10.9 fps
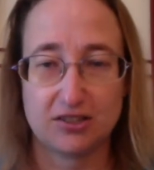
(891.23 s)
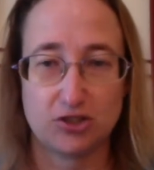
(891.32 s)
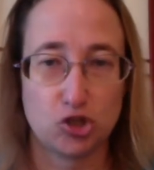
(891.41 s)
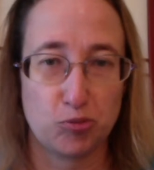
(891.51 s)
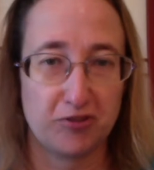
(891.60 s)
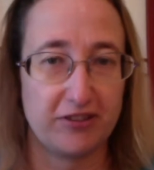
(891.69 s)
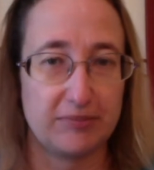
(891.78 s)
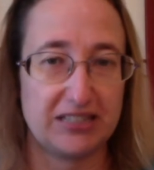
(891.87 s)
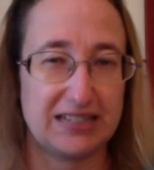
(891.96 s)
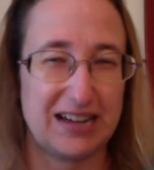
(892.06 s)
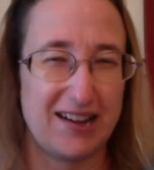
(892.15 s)
super
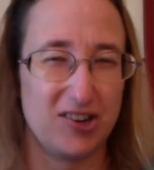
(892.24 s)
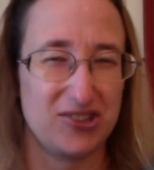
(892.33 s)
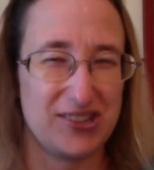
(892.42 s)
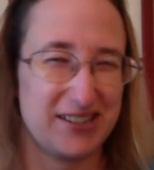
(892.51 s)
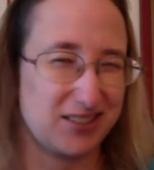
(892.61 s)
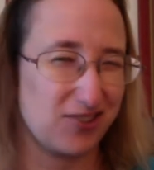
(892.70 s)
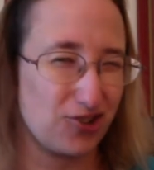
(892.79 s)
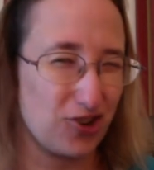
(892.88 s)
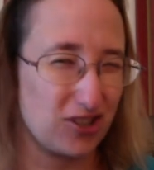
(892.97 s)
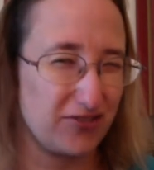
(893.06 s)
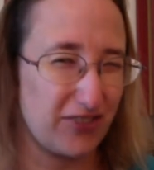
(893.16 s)
famous dyer like Southern
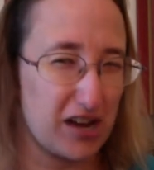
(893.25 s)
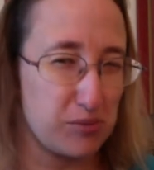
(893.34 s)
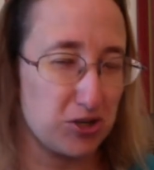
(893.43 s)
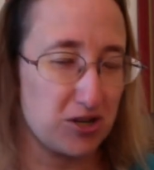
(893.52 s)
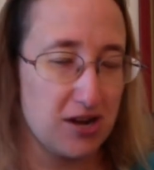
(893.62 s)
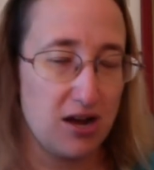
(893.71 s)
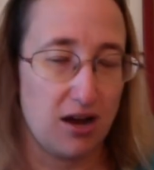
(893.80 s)
Cross Fiber